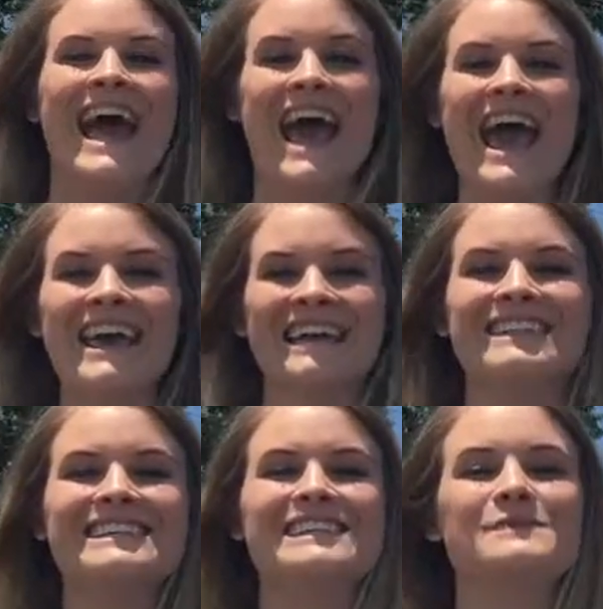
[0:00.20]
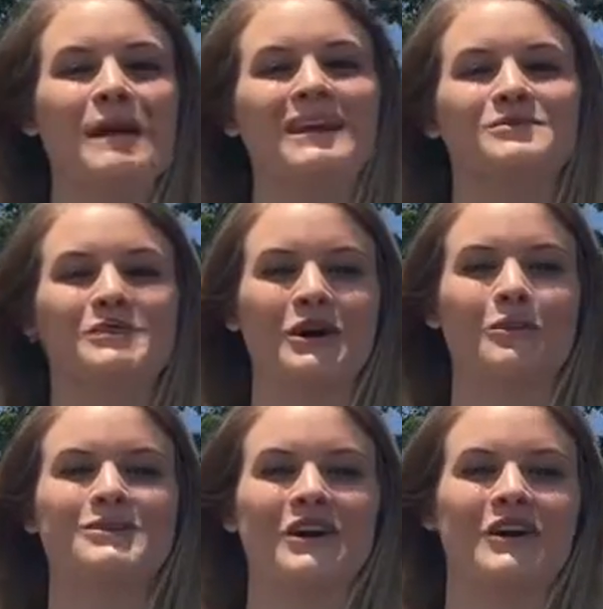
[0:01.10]
Hey, this is Paige with
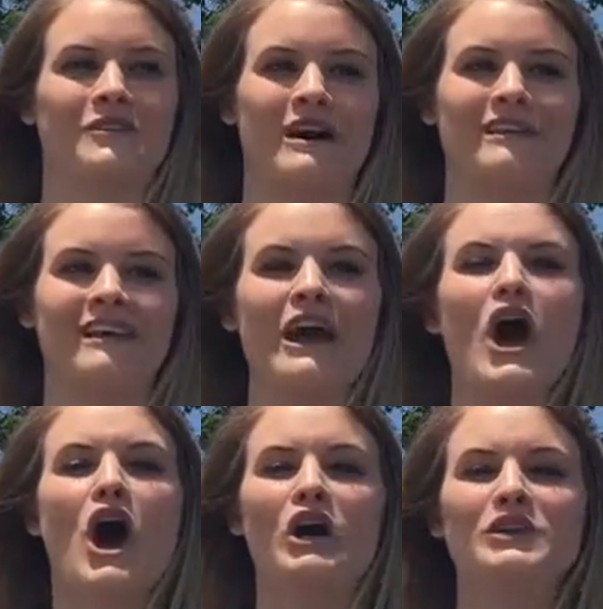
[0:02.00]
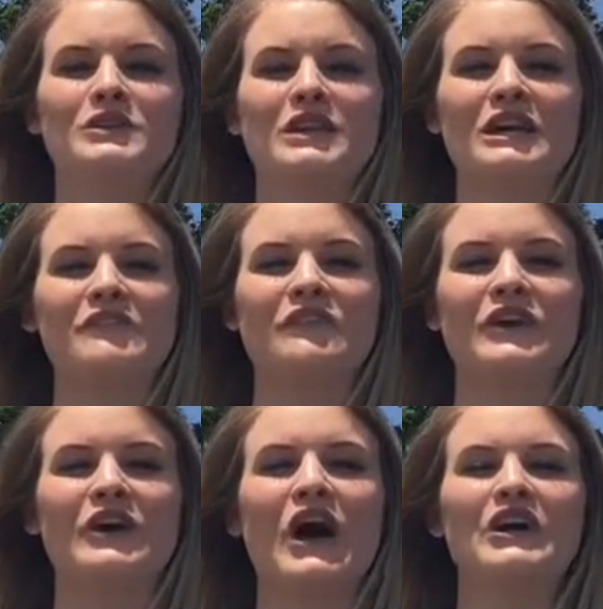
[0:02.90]
Colbert's Auto Outlet. Are you looking
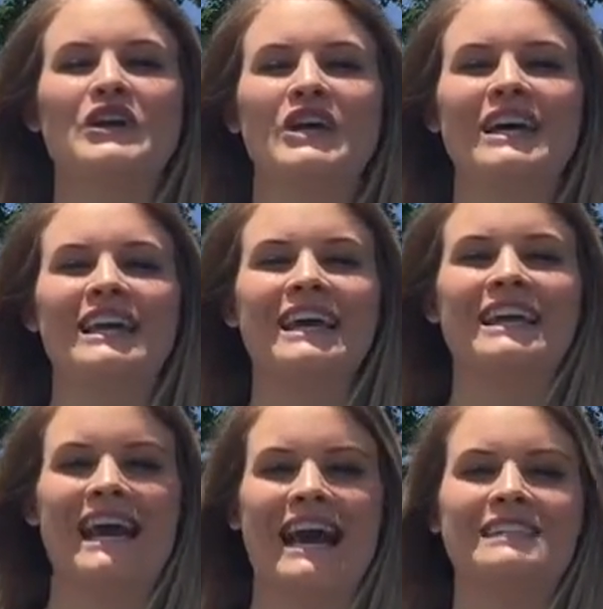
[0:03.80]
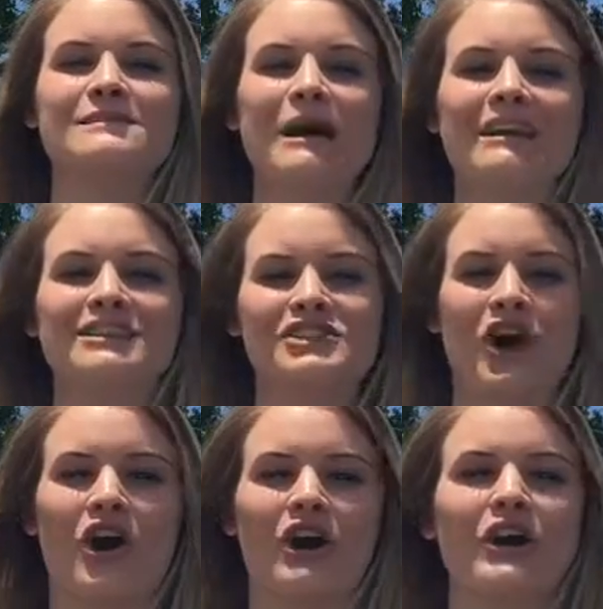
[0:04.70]
for a good gas mileage
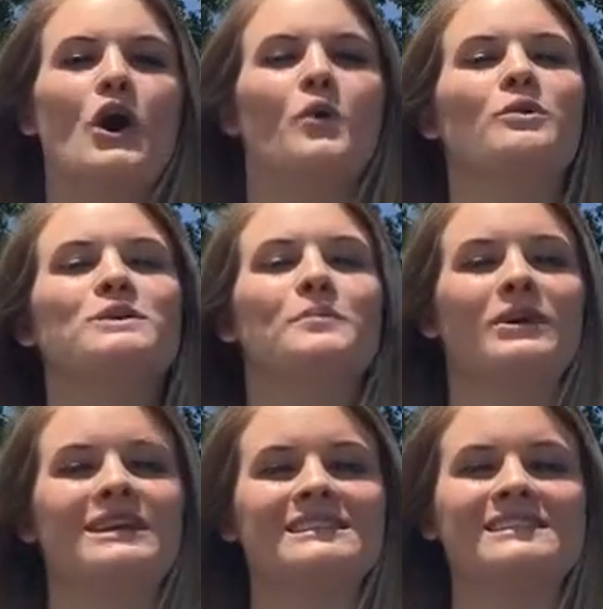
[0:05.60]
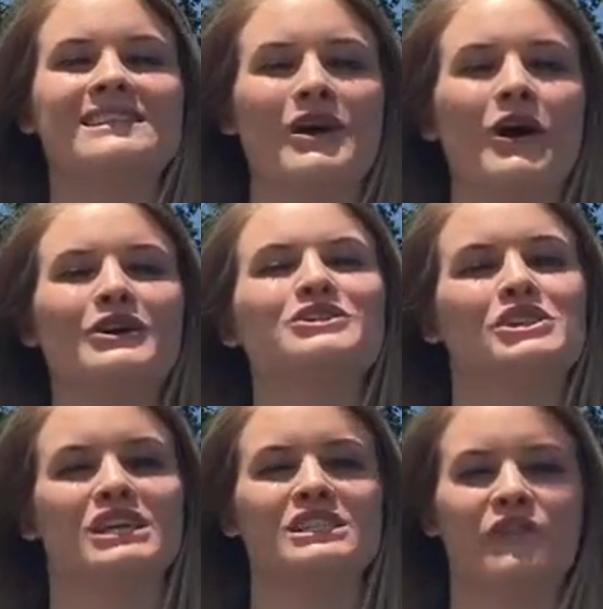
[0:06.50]
car? Well, the Prius is the car
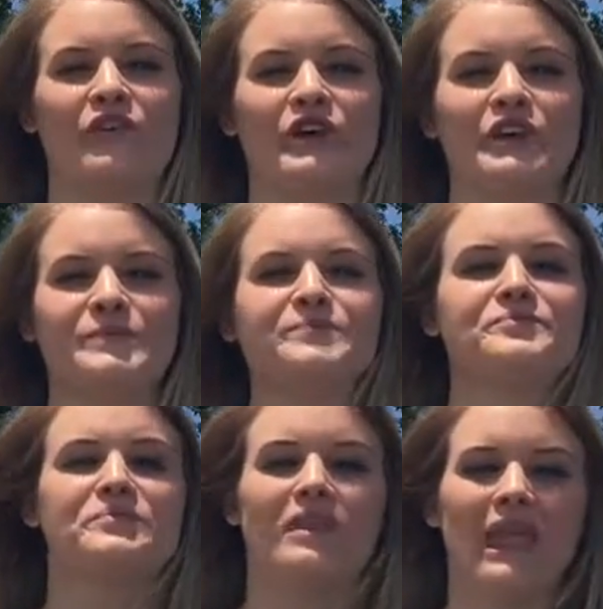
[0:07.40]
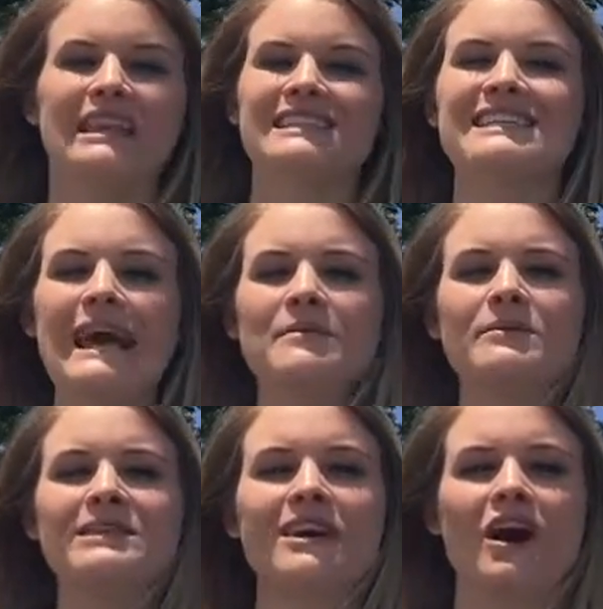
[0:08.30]
just for you. Today I'm going
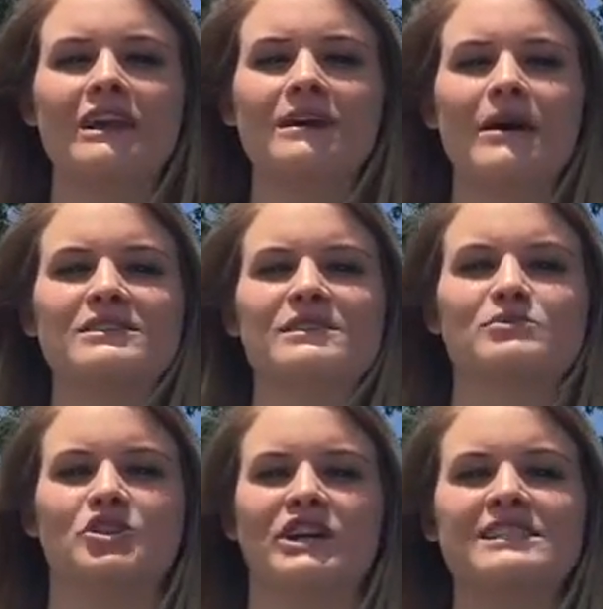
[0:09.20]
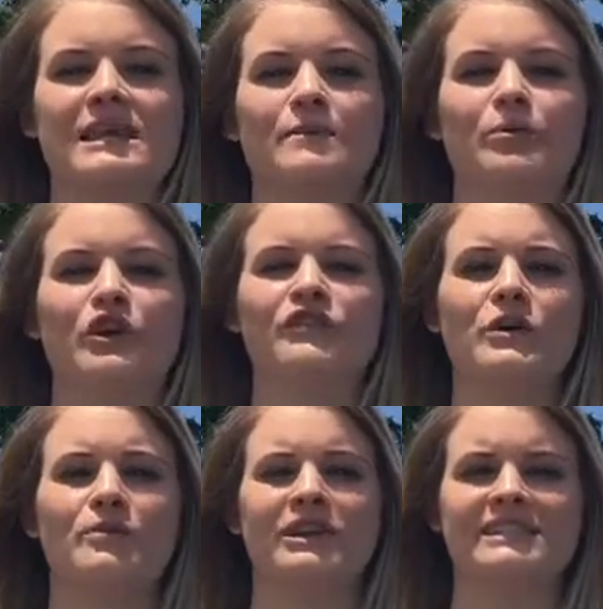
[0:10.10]
to be talking about some tricks to improve your
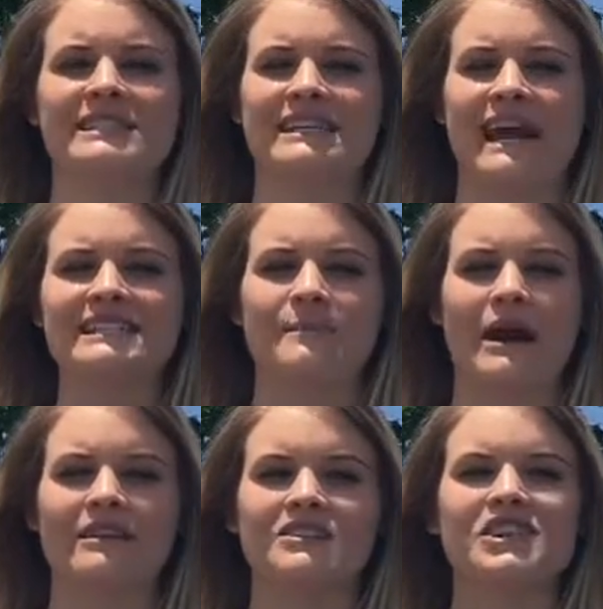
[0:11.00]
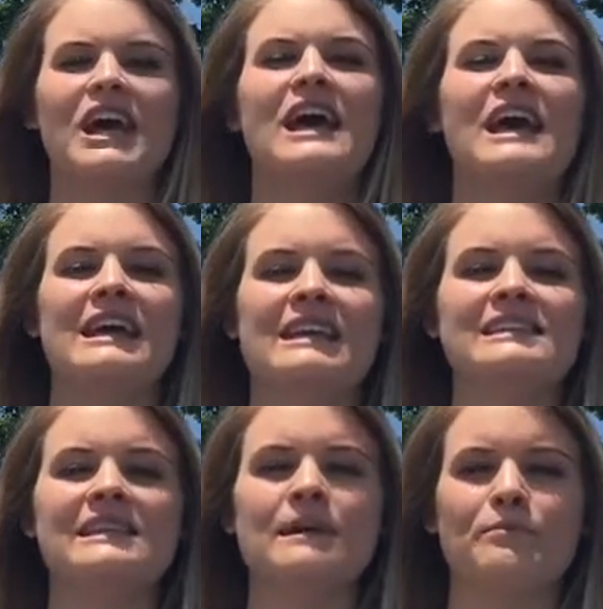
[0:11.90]
Prius's gas mileage. An
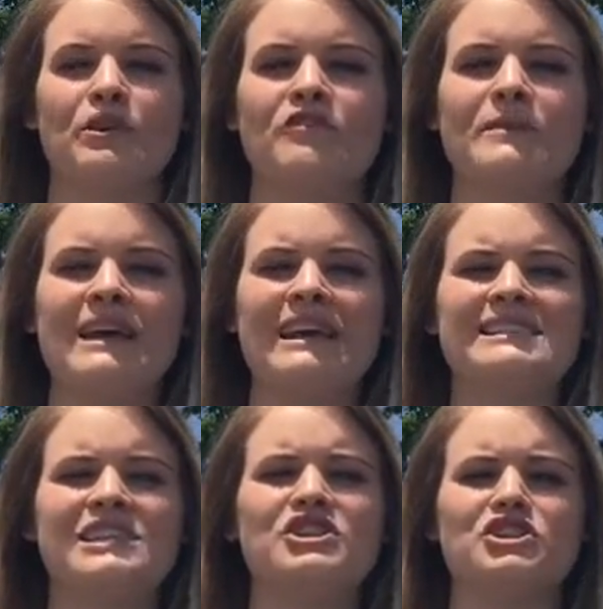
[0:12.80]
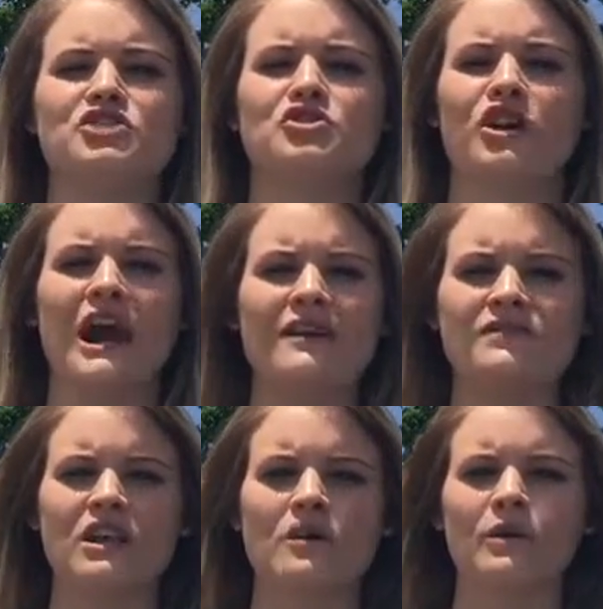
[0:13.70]
easy improvement is to just drive
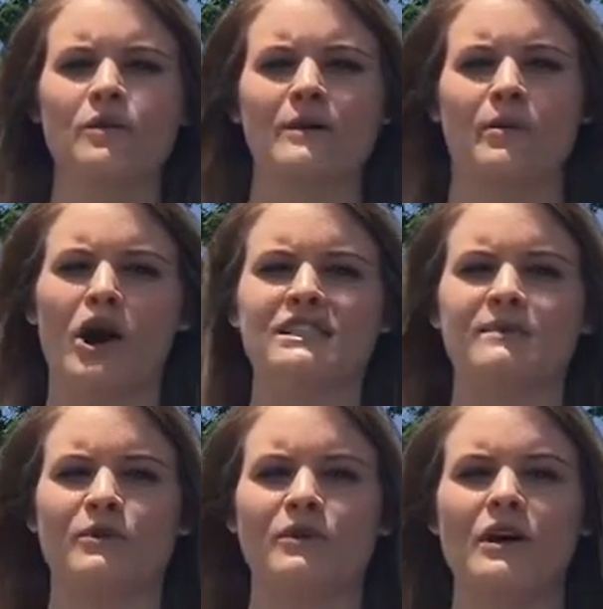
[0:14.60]
slower when possible.